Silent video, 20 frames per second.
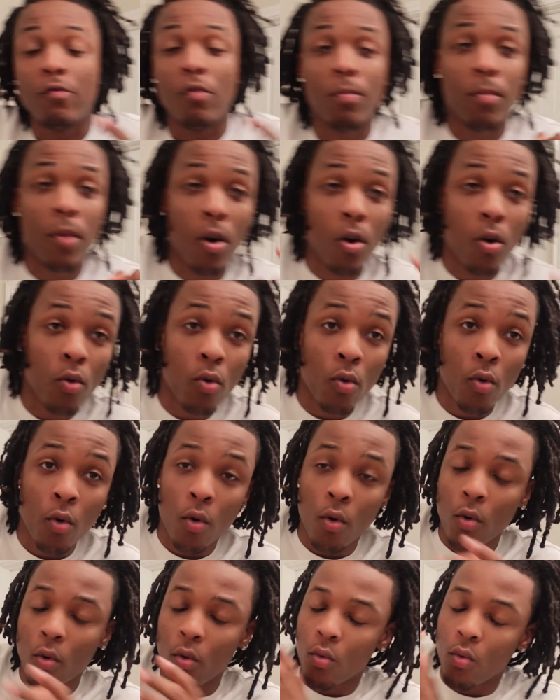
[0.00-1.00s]
for more
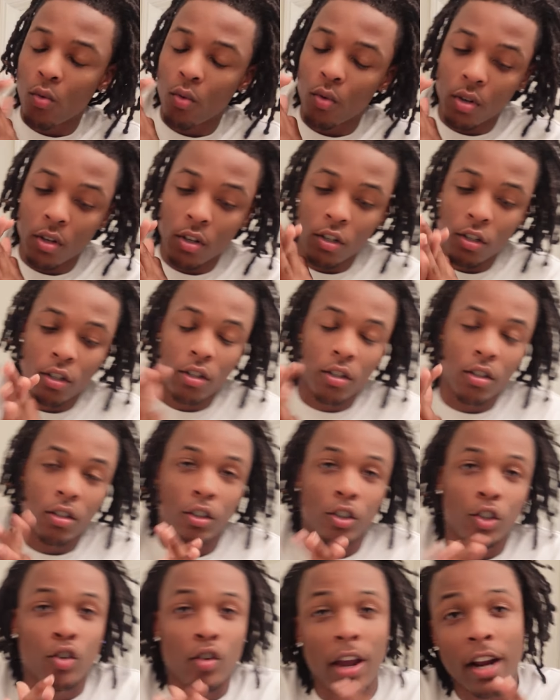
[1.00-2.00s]

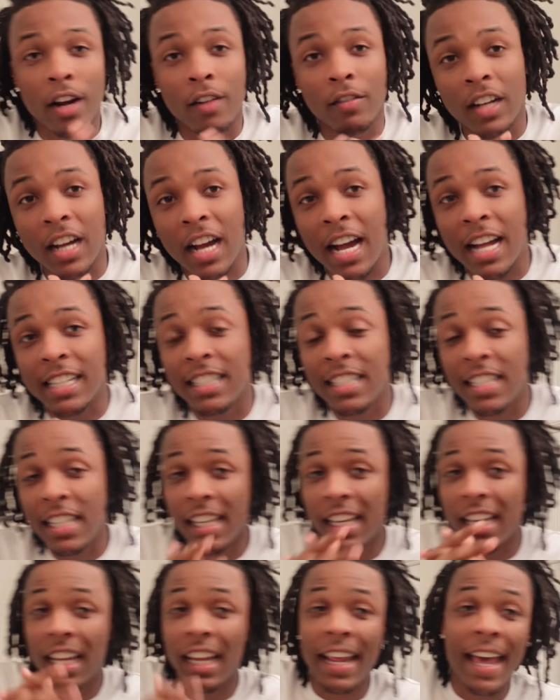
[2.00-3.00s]
uh, creative
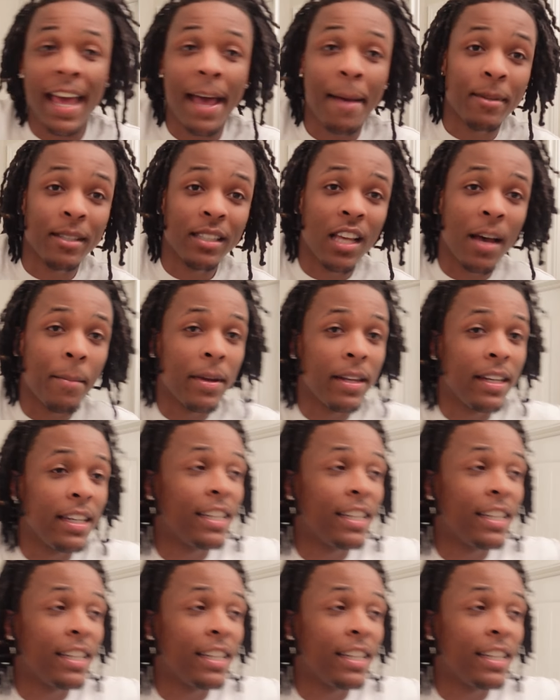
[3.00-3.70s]
content. Collabs coming